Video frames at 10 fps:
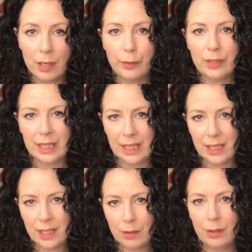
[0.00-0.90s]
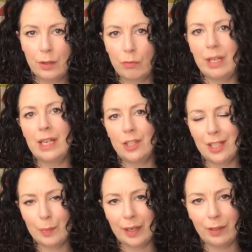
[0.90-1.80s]
Often it's 3
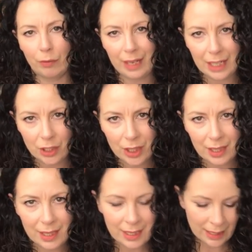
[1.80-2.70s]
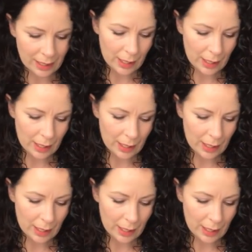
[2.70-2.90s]
inches by 3 inches,